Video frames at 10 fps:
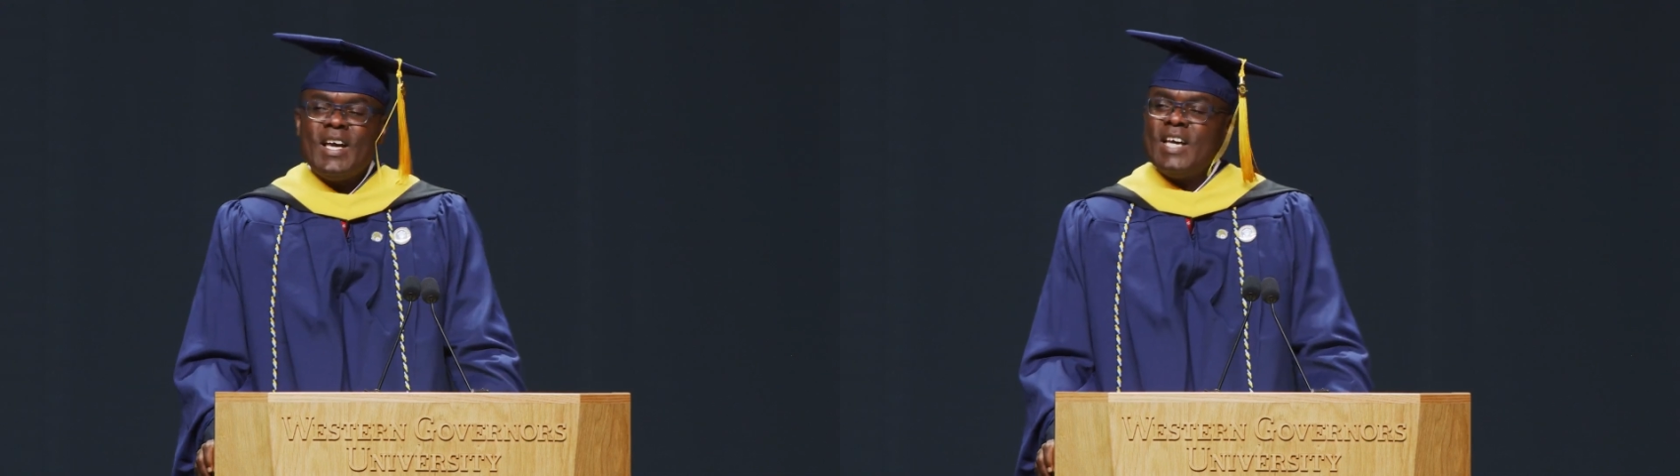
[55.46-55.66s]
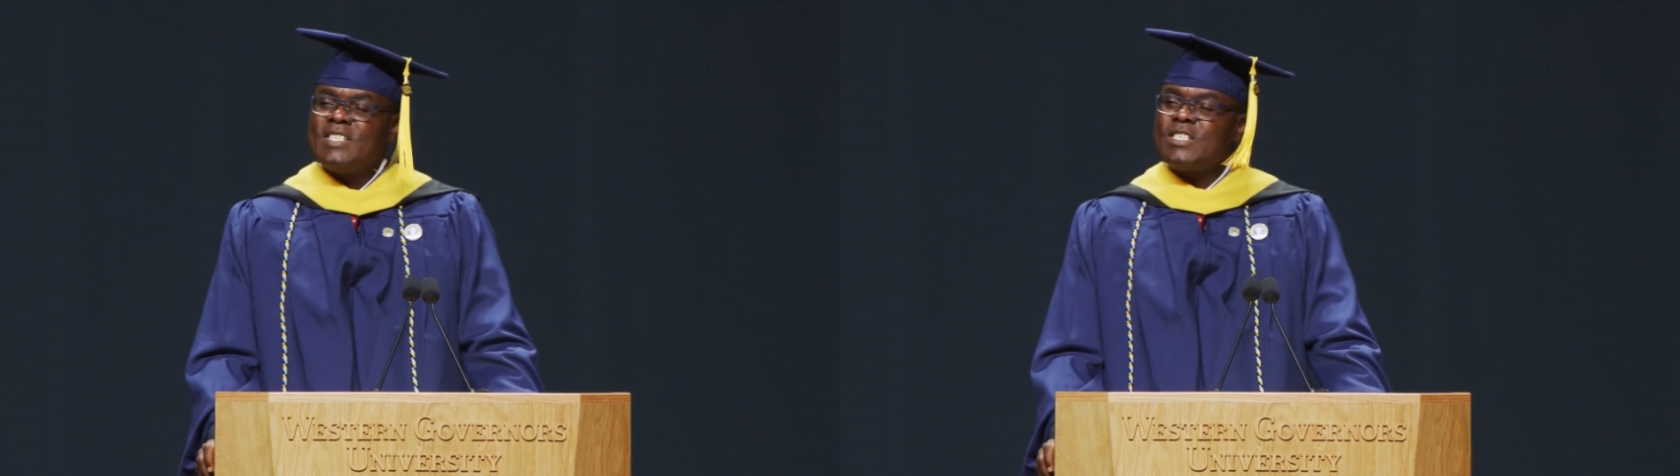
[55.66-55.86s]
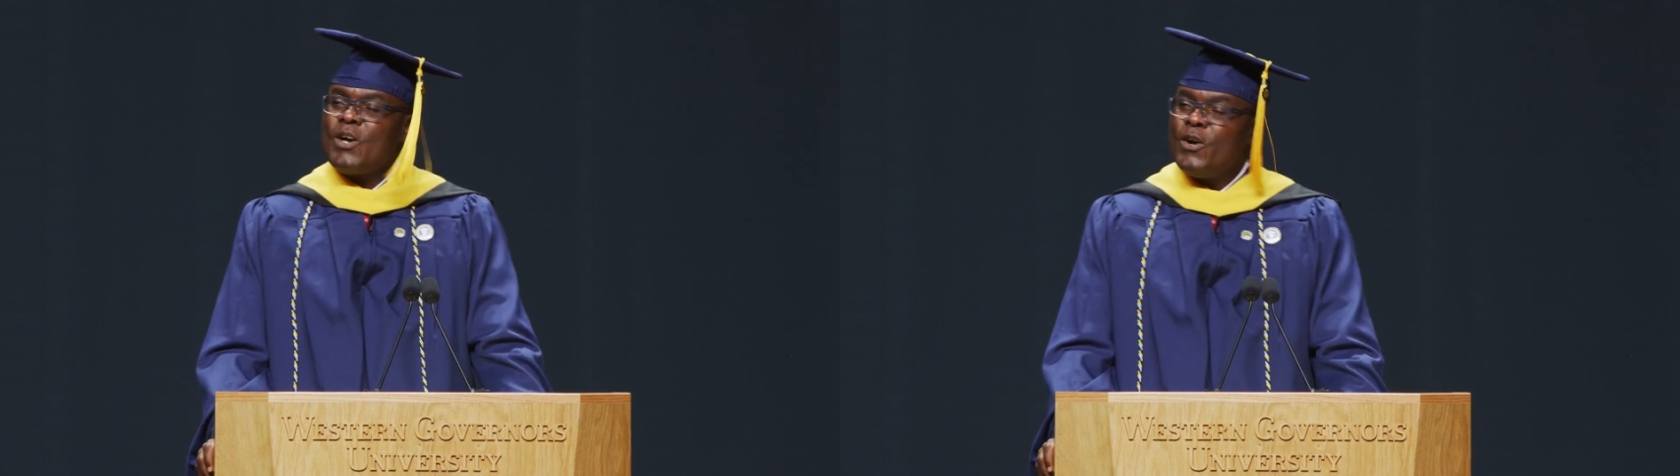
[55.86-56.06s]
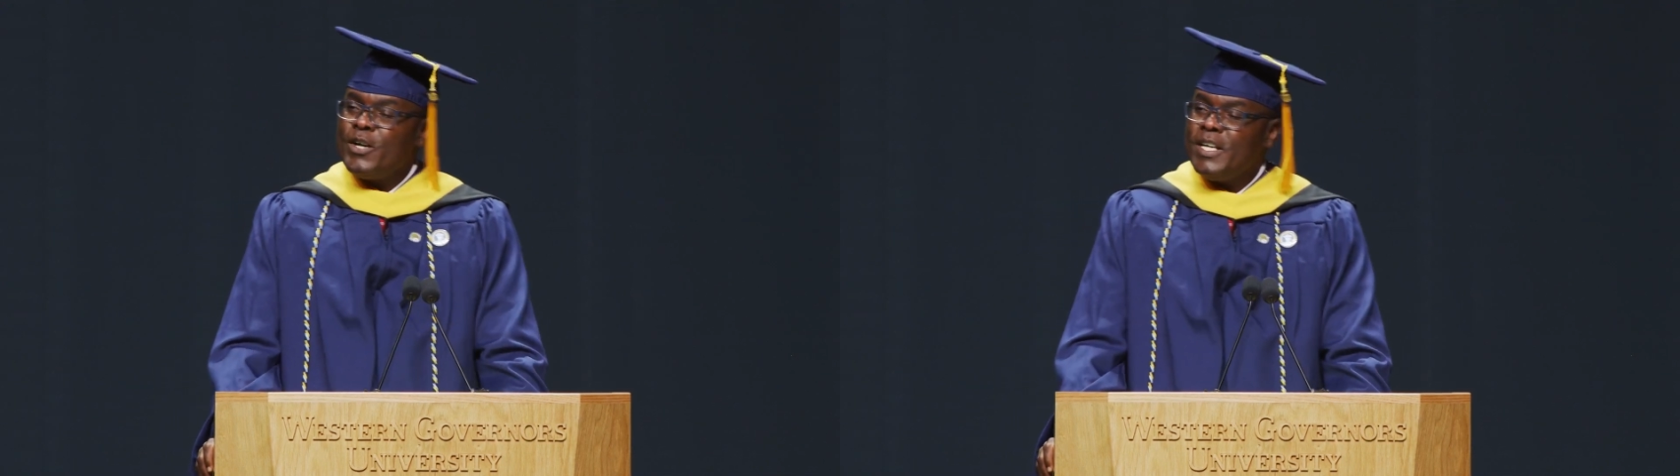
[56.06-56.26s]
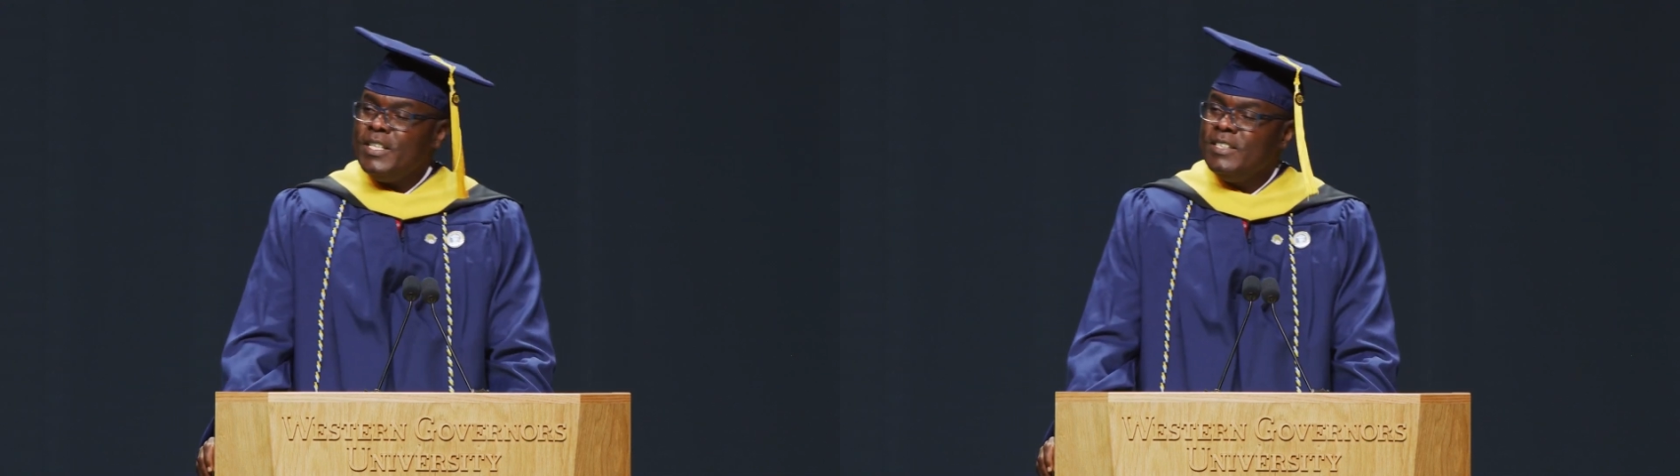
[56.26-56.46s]
A
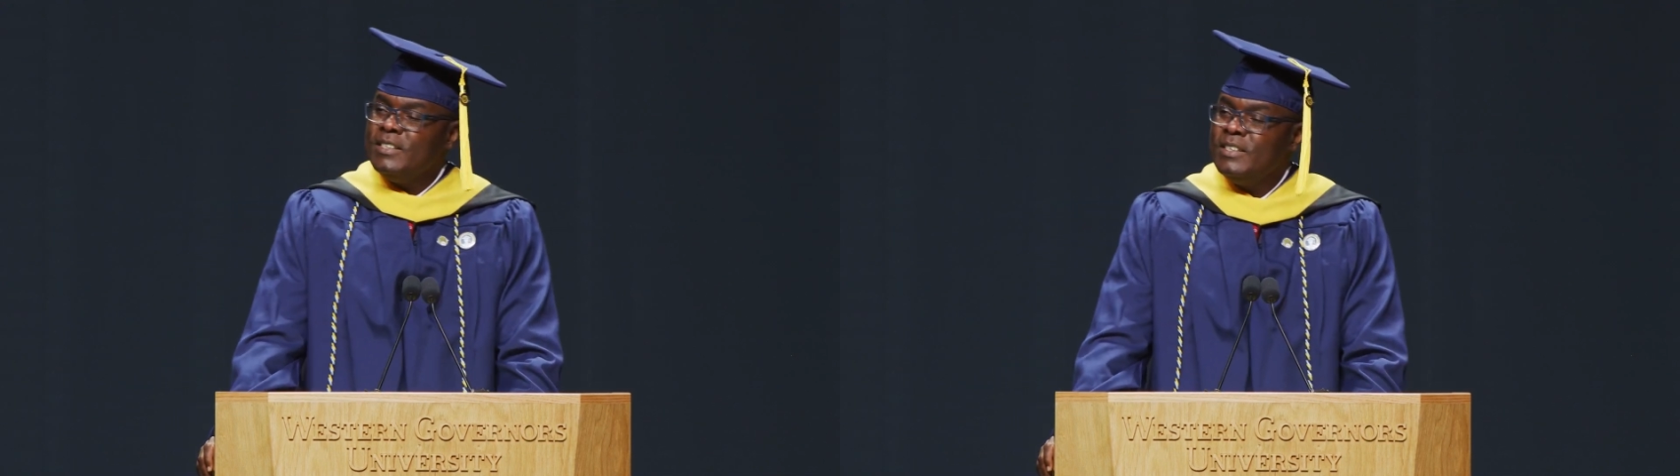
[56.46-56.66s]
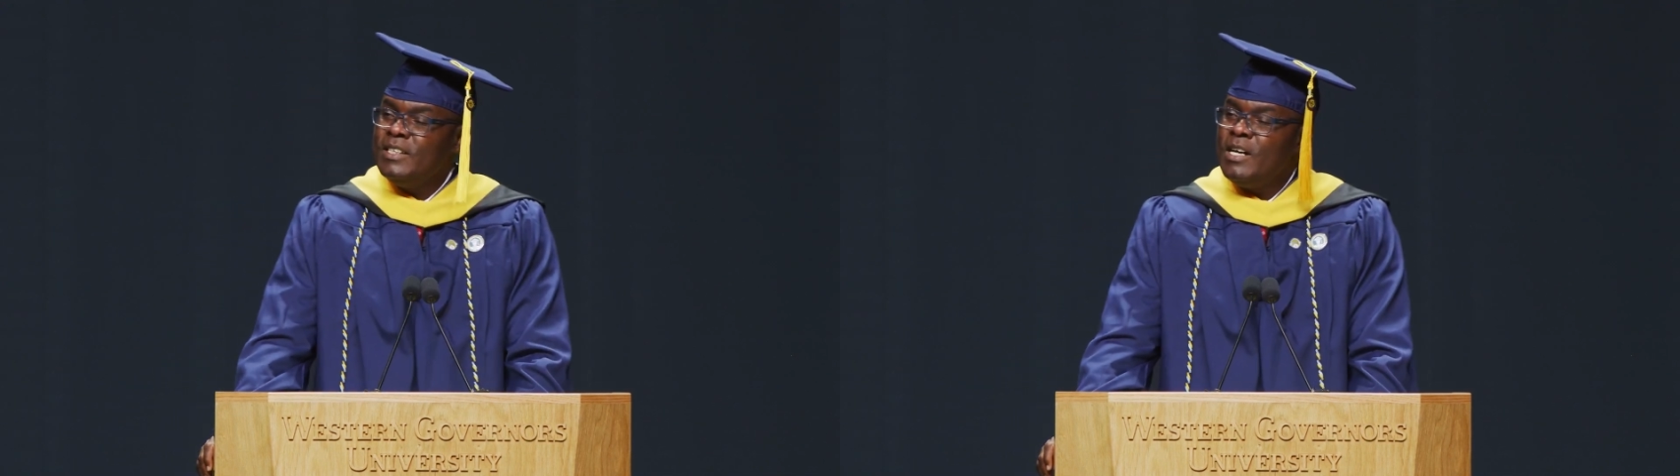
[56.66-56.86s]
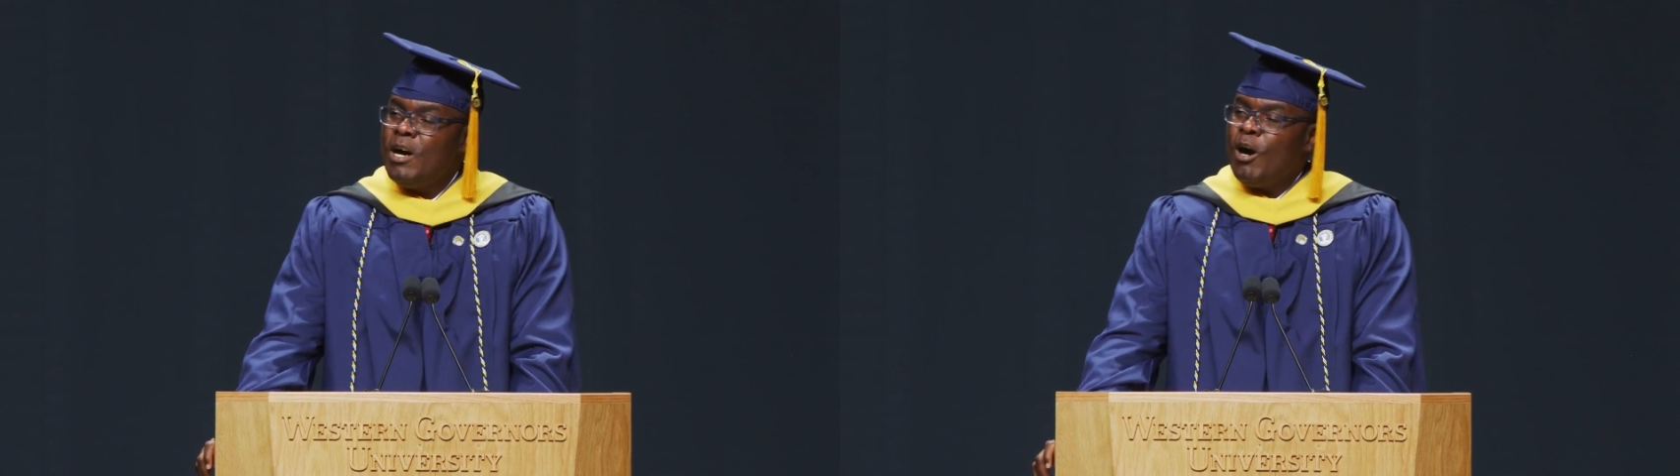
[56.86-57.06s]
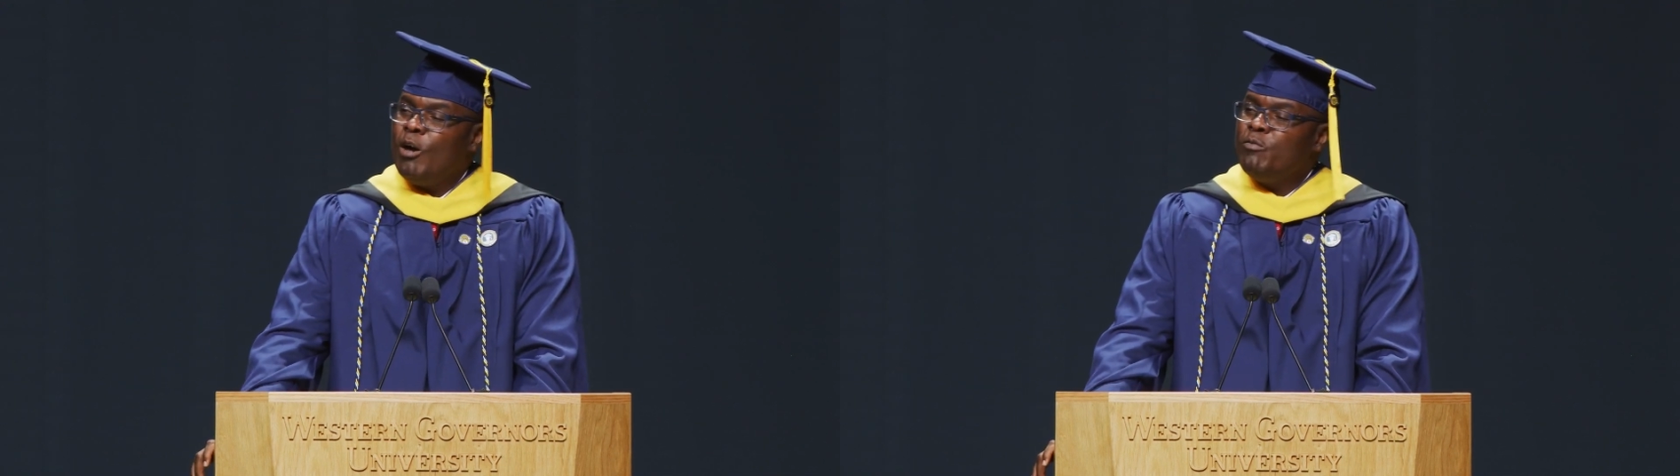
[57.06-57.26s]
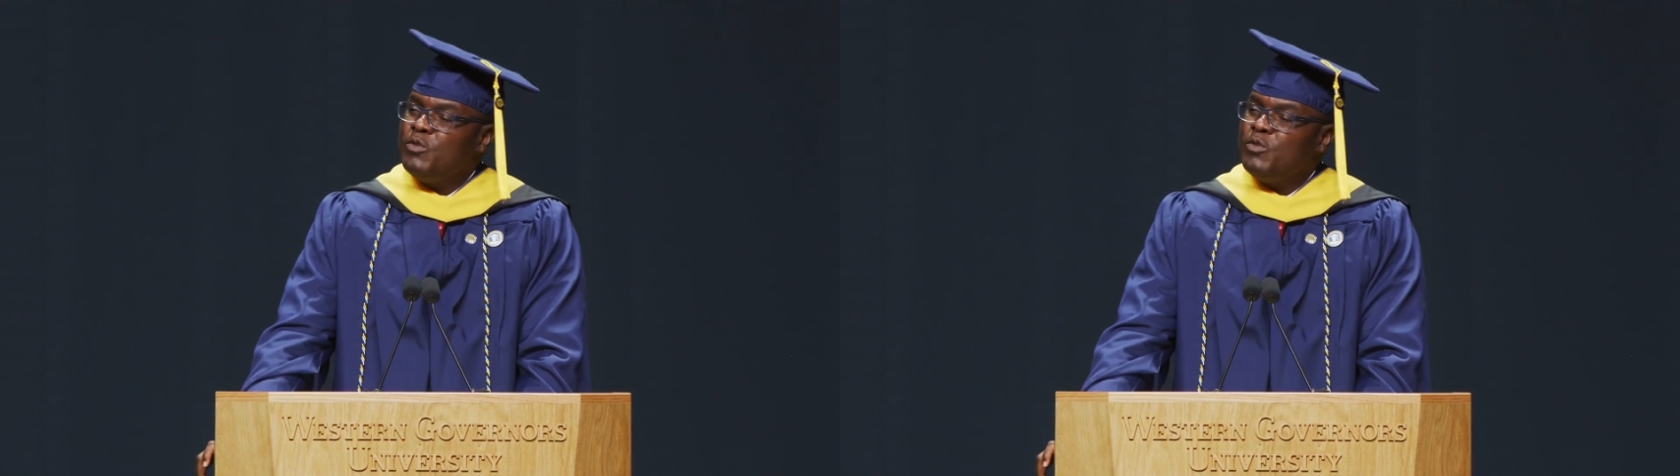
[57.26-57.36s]
story of